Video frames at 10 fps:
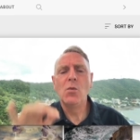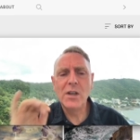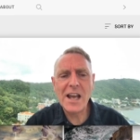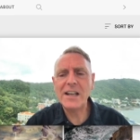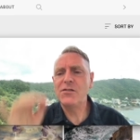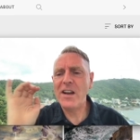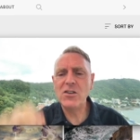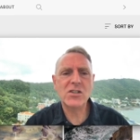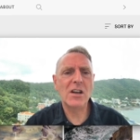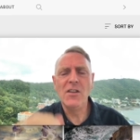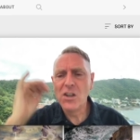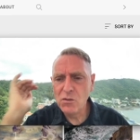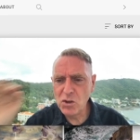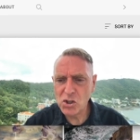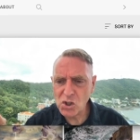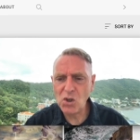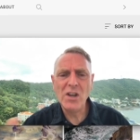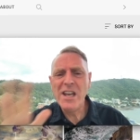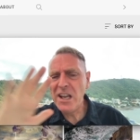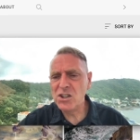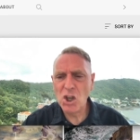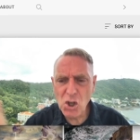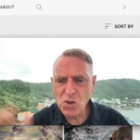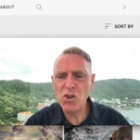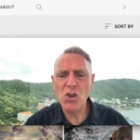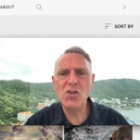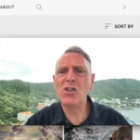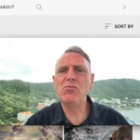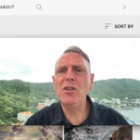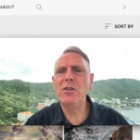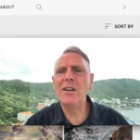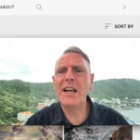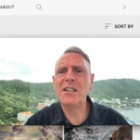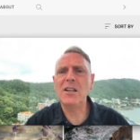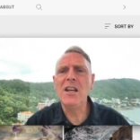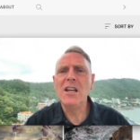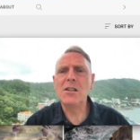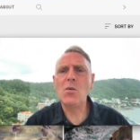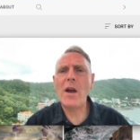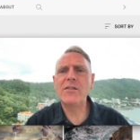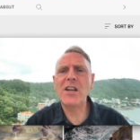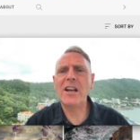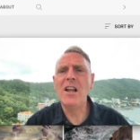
relax, find yourself, your soul. It's huge, huge. It's really relaxing. It's the wife's channel.